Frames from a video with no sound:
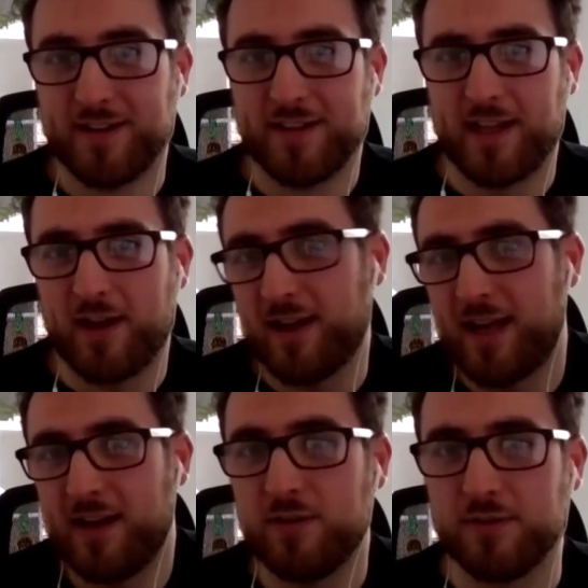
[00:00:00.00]
they're like,
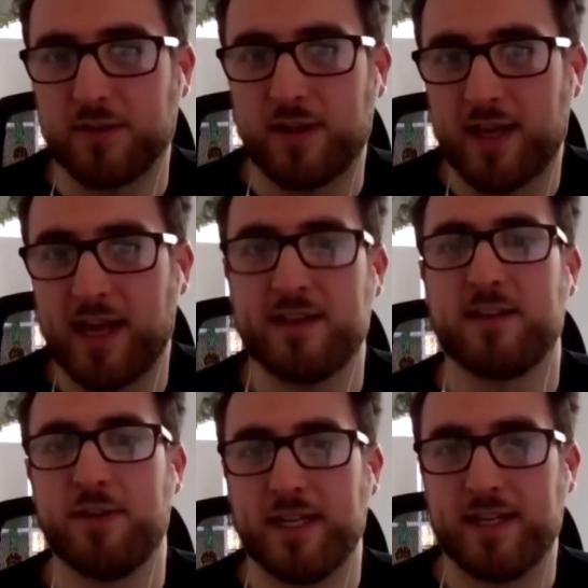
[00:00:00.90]
okay, cool, I can
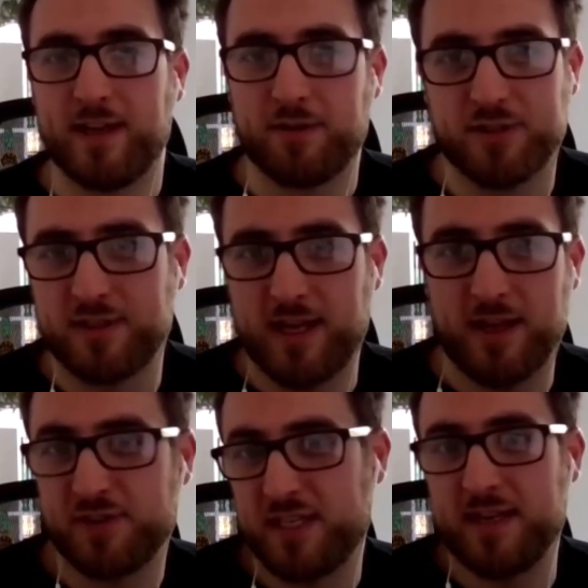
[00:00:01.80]
do. I'll just
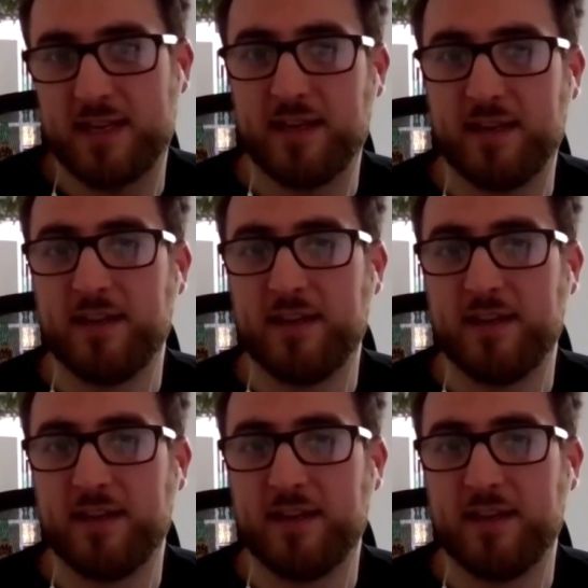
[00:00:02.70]
end it.